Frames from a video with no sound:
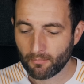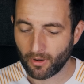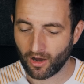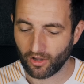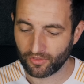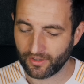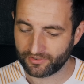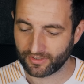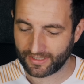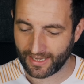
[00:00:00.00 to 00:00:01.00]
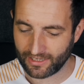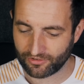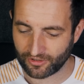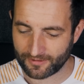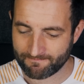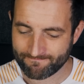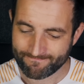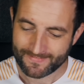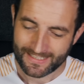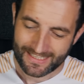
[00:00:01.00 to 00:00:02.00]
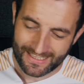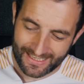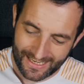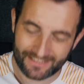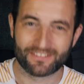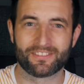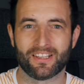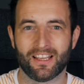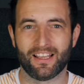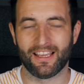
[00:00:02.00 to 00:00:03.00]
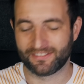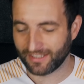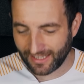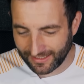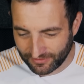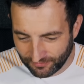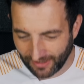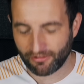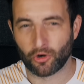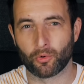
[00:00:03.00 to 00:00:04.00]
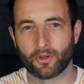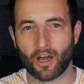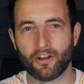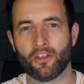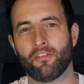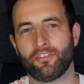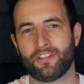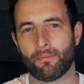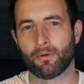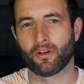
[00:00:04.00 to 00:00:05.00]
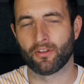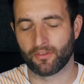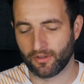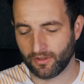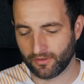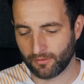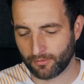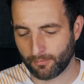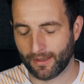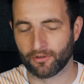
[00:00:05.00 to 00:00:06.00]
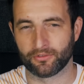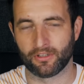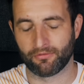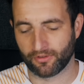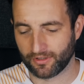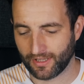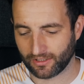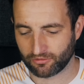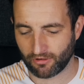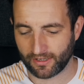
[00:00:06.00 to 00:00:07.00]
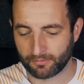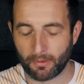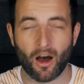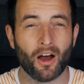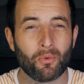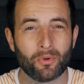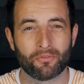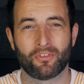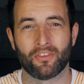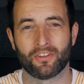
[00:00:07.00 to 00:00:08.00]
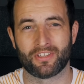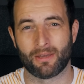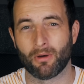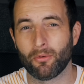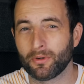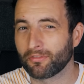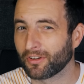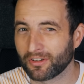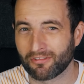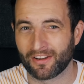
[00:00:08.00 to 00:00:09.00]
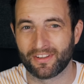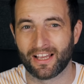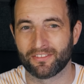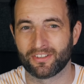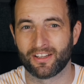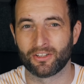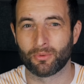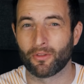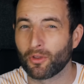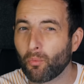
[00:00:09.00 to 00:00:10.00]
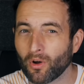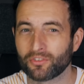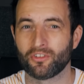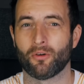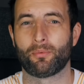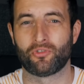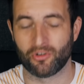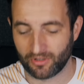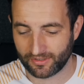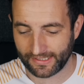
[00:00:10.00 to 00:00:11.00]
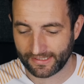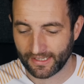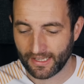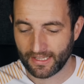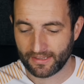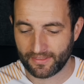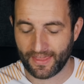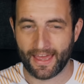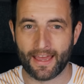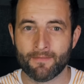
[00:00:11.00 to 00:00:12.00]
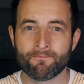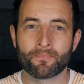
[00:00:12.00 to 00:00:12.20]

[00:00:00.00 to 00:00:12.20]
But on this occasion, it's very awkward. I know that Verstappen got the penalty for the next race, but I would have done the same. I would have gone around the outside as well. There was an opportunity there.